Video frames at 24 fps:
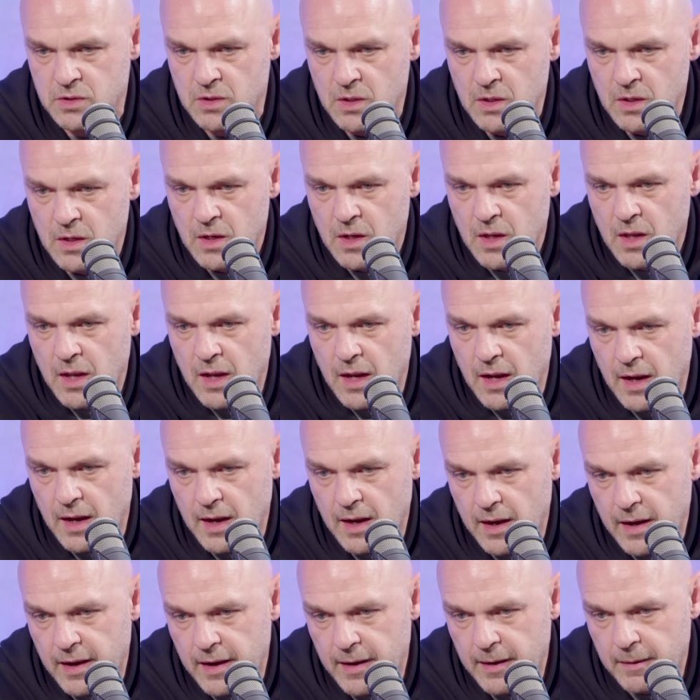Really big moments.
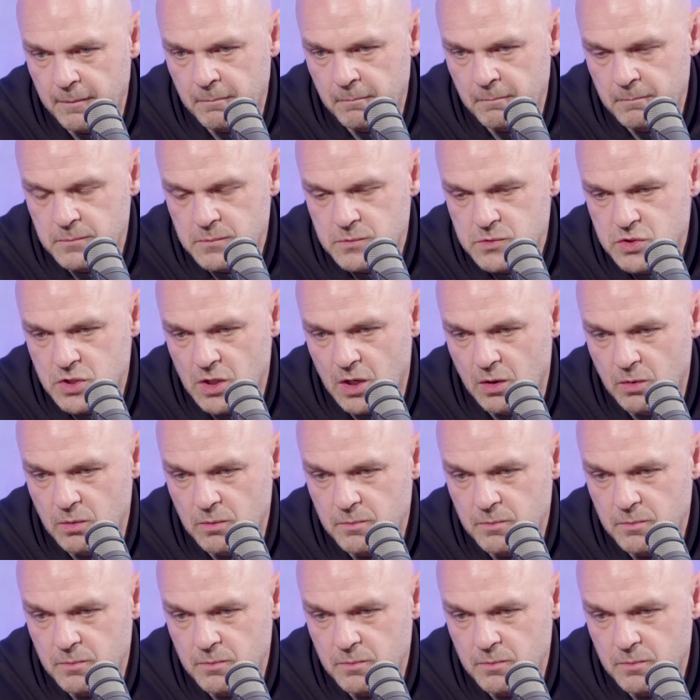Um, I so, think